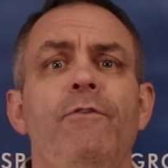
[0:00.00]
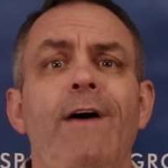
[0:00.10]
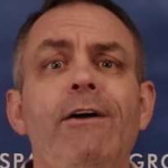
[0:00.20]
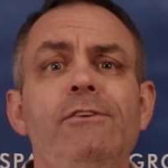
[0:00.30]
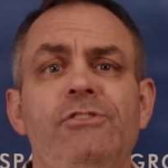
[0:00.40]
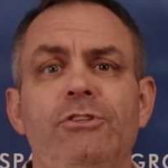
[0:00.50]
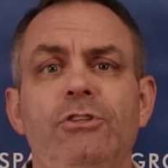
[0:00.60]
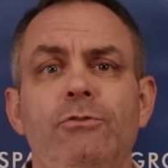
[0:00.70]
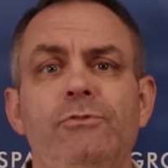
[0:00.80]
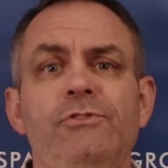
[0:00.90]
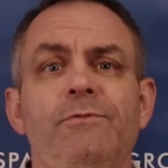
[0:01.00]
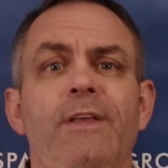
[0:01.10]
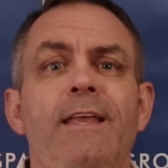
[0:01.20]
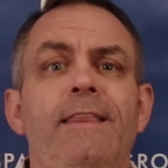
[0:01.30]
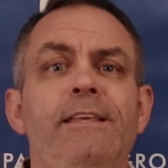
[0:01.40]
Values in use,
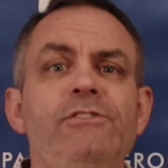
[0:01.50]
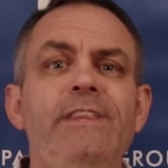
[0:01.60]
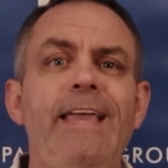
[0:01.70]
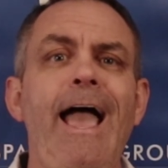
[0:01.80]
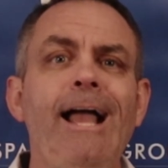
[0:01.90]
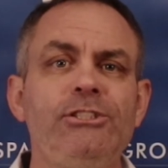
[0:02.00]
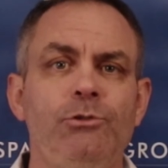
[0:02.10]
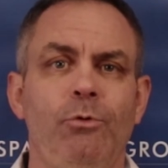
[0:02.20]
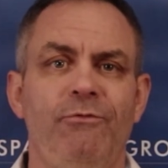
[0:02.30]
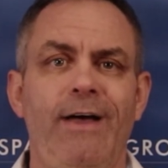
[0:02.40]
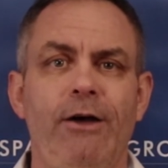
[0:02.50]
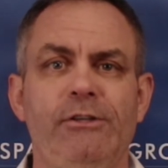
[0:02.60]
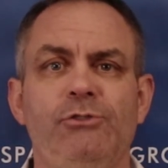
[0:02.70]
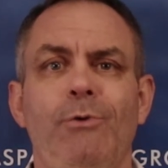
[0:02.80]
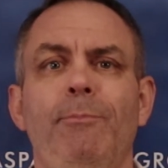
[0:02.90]
these are the actual
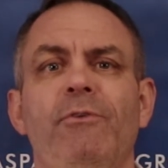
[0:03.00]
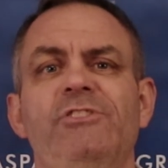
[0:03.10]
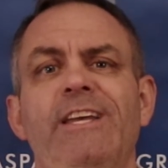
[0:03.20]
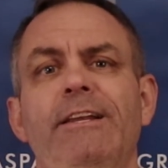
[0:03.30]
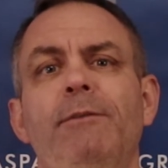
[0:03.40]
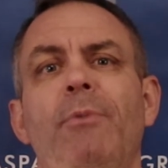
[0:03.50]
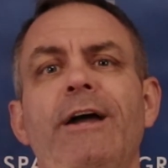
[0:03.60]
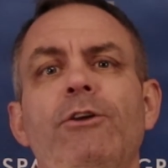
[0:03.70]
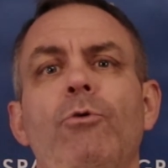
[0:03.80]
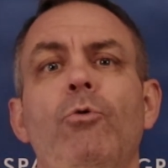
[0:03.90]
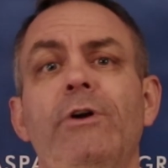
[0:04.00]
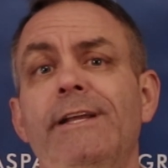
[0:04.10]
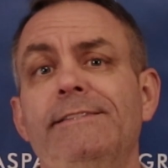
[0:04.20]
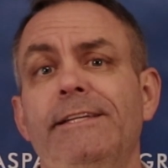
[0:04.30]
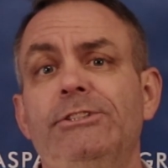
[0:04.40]
values represented by your
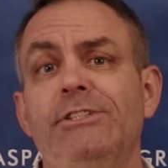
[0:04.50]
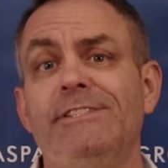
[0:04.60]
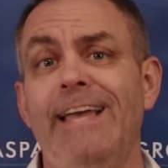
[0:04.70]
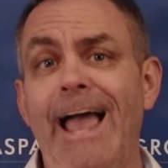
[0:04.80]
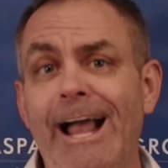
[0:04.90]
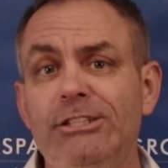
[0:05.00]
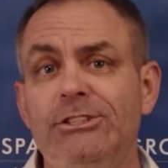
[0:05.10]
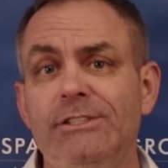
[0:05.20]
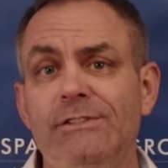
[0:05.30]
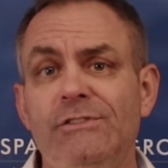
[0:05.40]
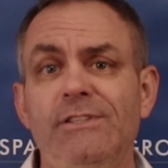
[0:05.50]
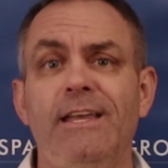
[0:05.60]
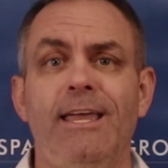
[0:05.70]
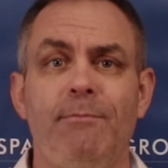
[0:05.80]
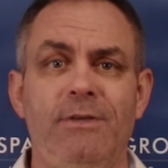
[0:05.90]
organization's actions
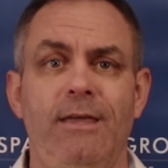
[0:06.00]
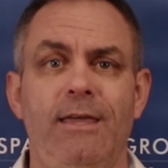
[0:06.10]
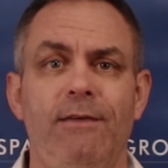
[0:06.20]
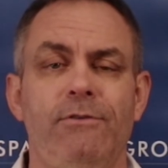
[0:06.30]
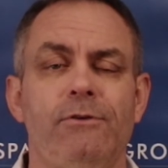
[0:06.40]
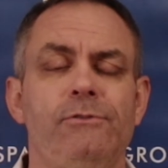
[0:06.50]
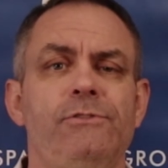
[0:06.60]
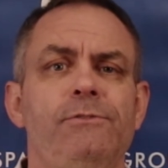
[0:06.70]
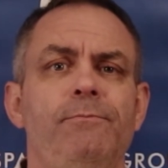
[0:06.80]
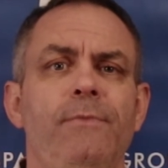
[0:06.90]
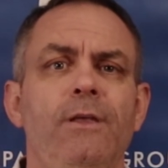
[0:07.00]
and behaviors.